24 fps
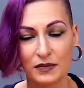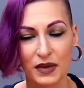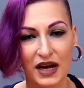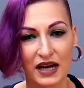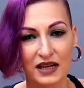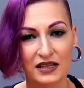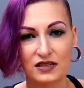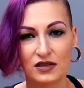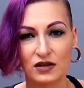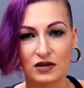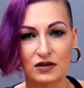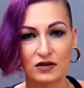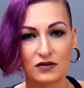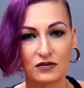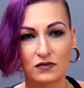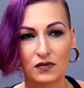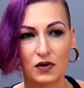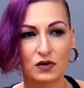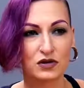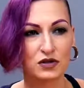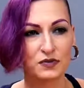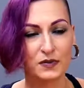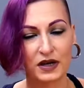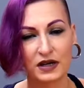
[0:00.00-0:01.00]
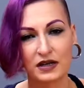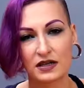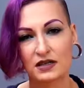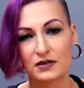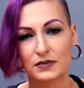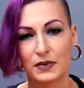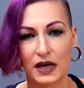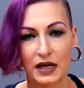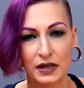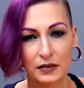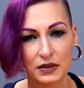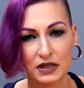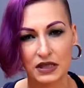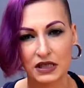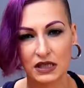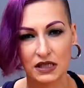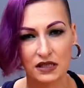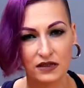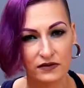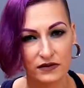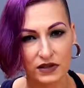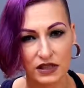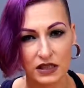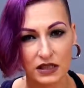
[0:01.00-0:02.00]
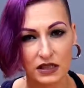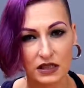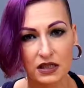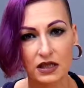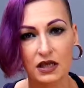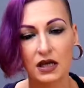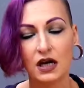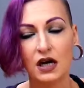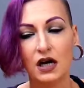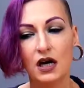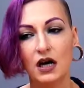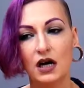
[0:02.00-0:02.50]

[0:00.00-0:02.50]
back to Rosemary's Baby even.